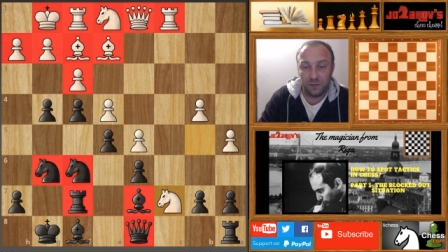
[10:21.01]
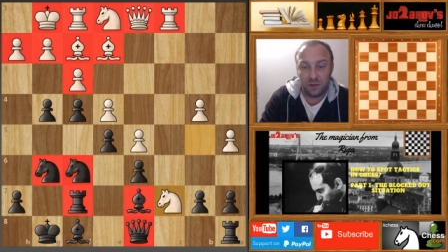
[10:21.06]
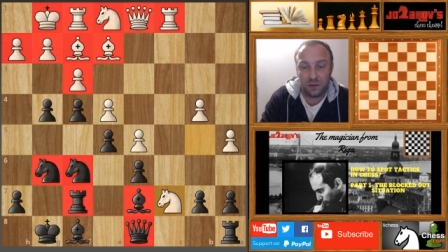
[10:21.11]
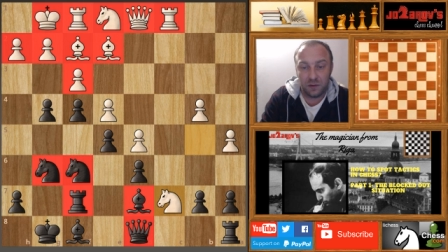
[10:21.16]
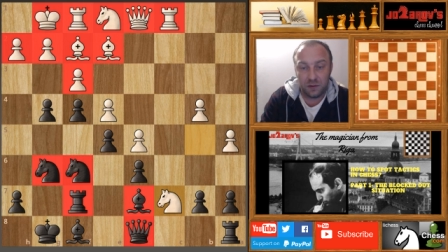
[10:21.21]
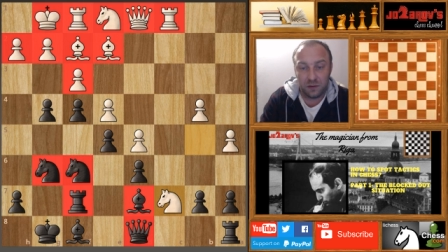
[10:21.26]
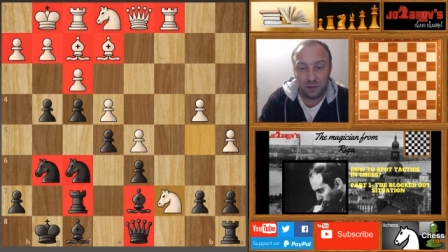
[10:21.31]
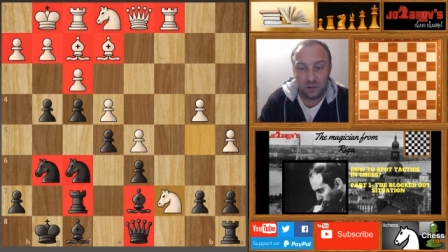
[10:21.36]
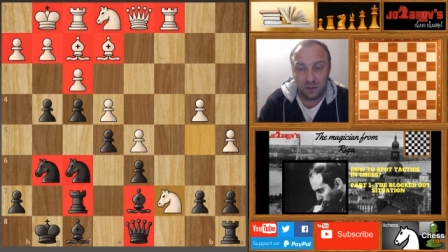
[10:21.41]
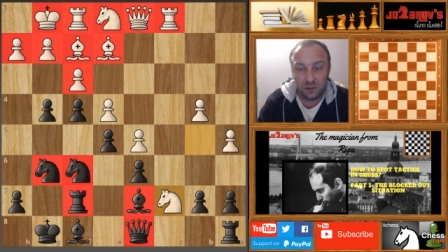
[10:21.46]

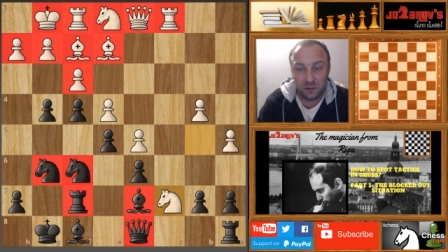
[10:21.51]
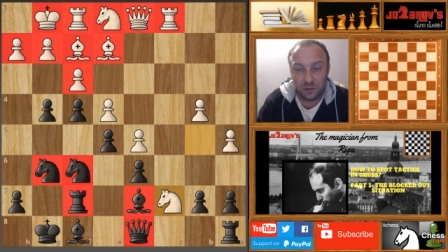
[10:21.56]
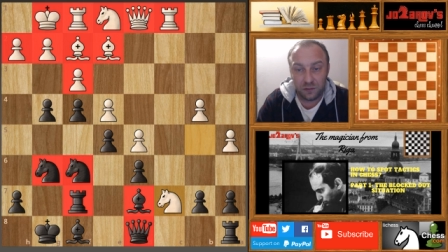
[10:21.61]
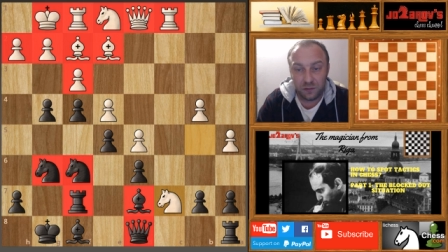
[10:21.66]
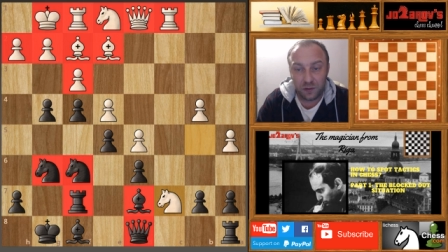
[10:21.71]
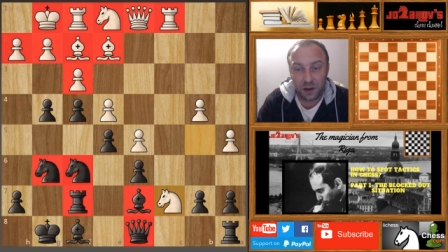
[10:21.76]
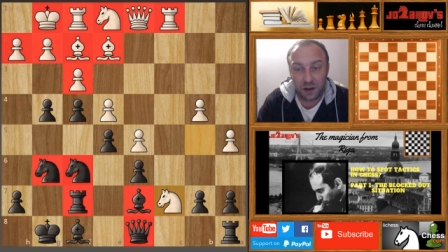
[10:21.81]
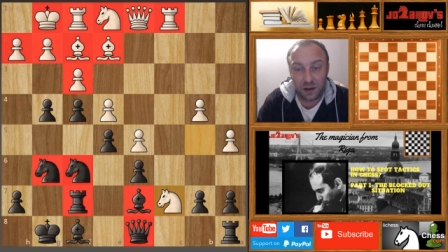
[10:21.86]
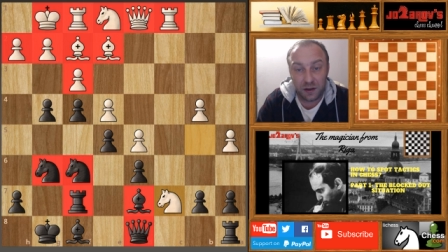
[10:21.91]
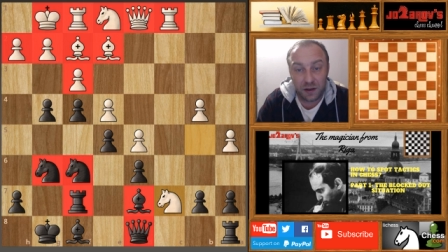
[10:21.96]
Uh,
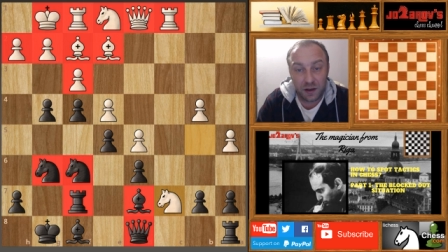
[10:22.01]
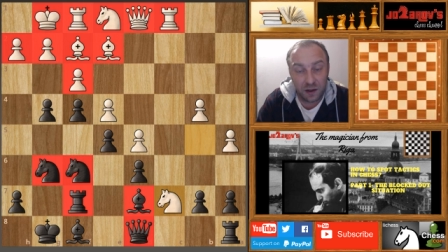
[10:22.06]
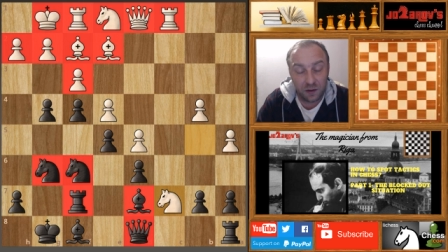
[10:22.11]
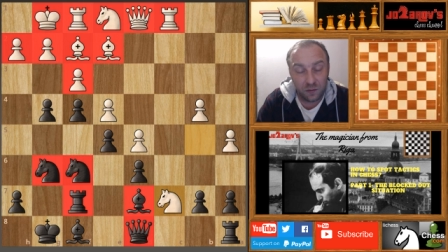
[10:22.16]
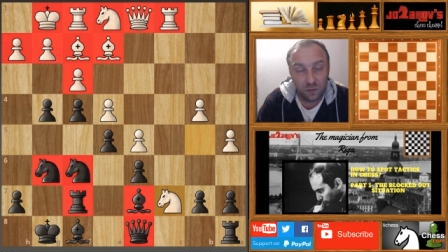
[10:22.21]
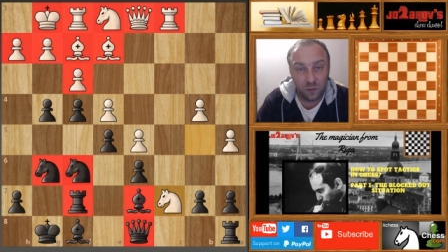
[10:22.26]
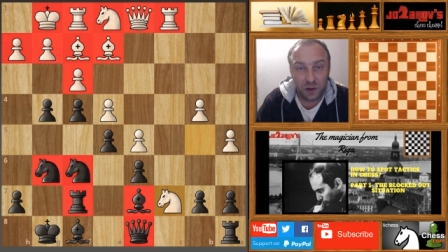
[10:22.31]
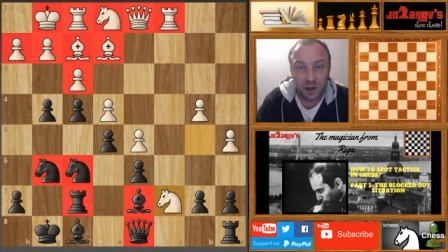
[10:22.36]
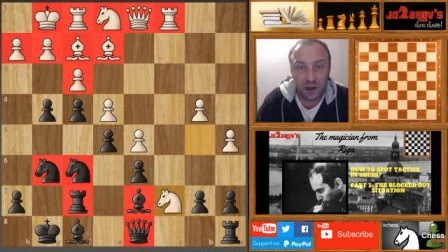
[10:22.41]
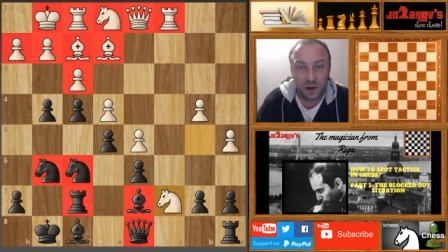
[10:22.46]

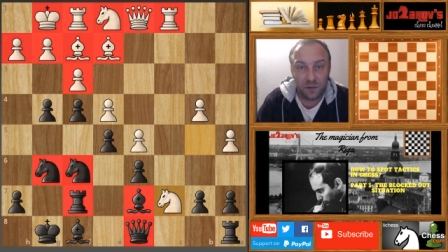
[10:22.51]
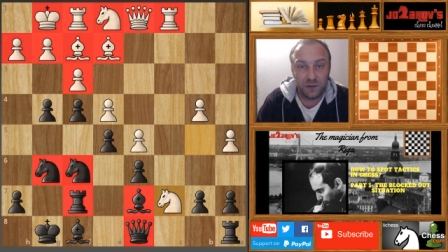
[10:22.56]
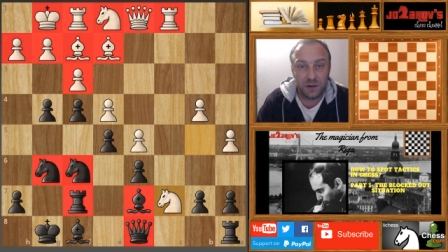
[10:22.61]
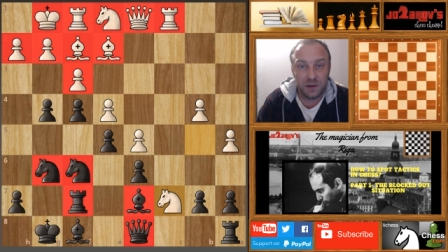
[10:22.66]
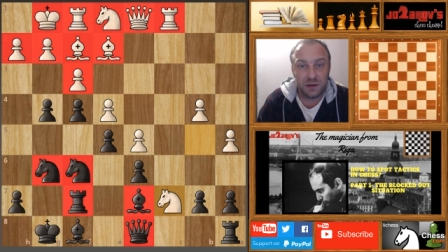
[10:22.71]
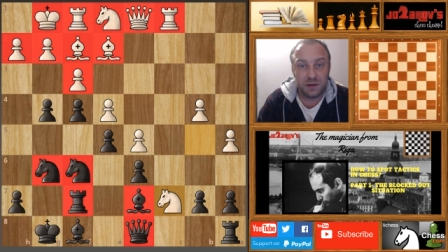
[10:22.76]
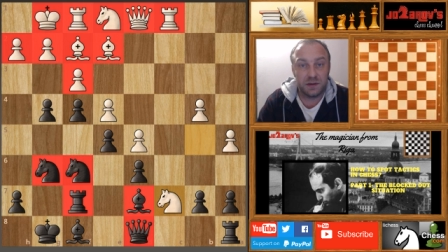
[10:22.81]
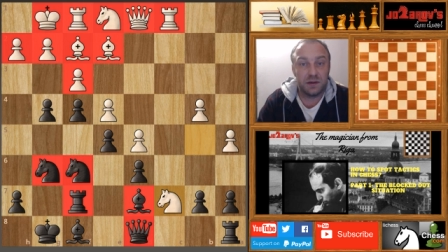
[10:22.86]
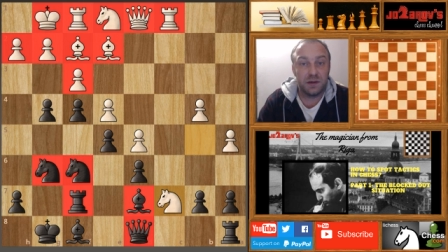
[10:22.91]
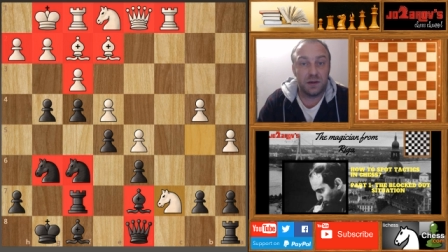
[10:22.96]
again, we have
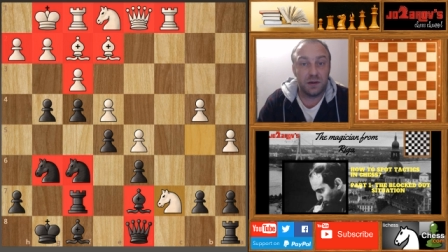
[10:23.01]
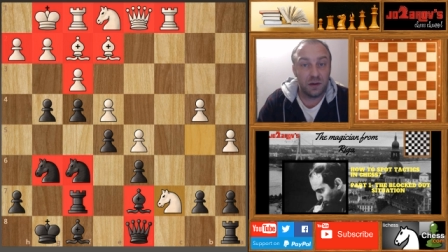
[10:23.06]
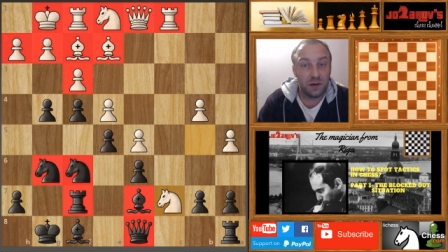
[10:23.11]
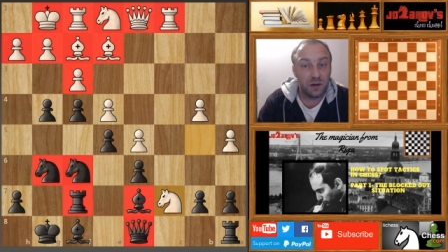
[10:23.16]
this